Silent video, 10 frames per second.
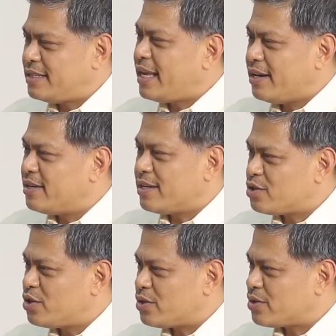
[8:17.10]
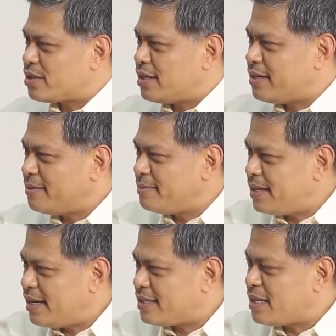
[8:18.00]
they are not just
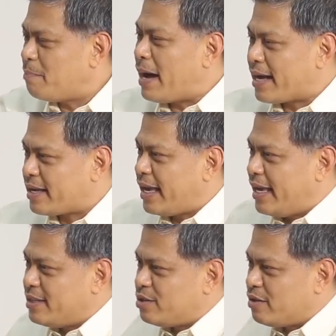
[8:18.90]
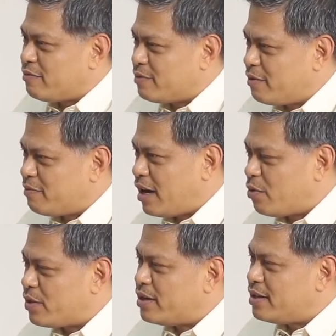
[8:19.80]
at the back end of
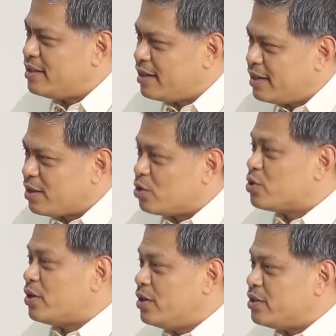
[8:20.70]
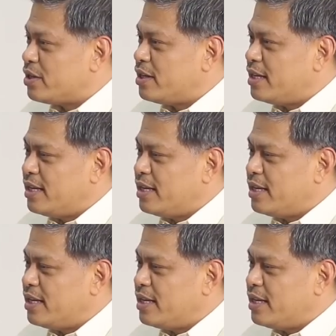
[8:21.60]
our concerns.